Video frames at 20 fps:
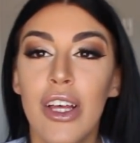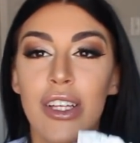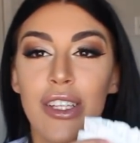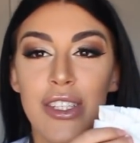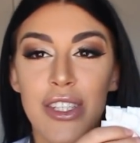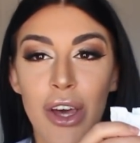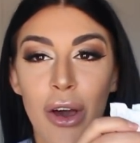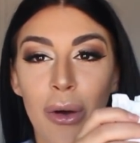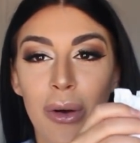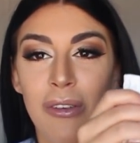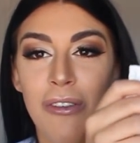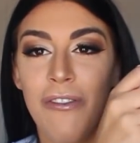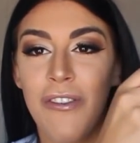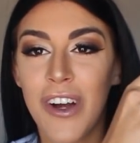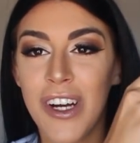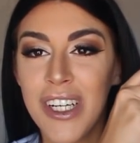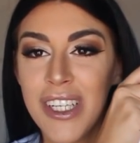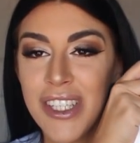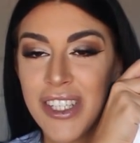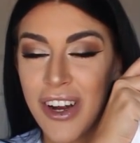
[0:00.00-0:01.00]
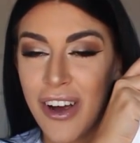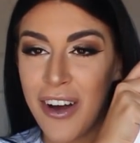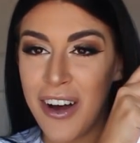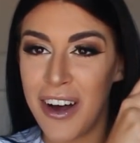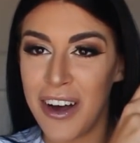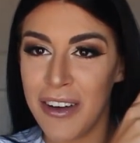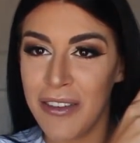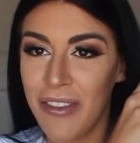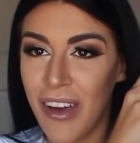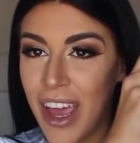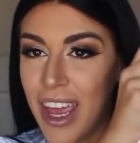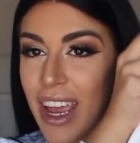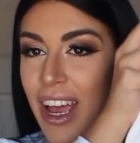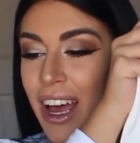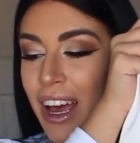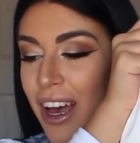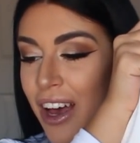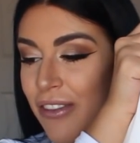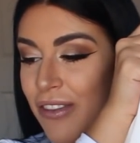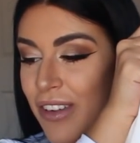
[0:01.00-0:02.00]
So first off, I
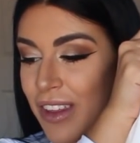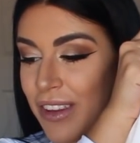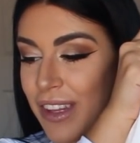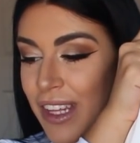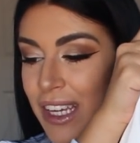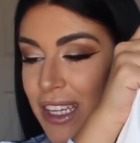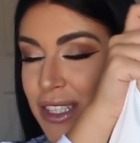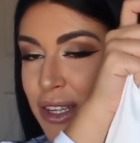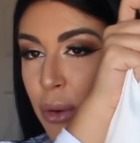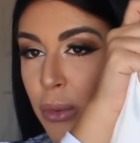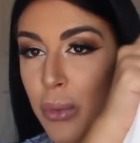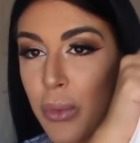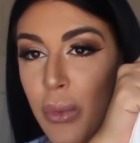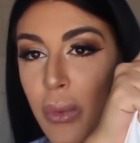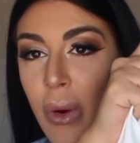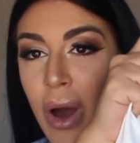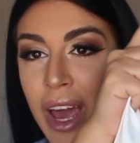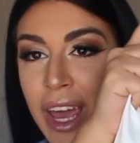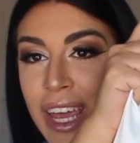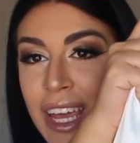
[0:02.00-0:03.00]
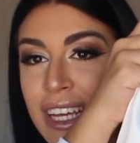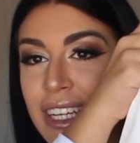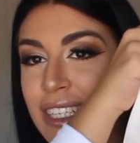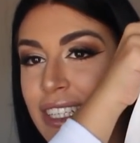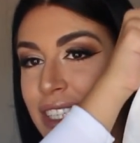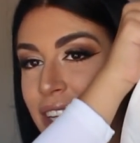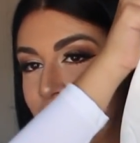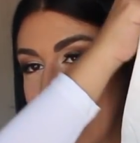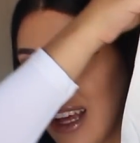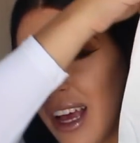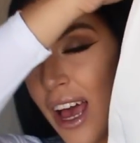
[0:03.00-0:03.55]
have these white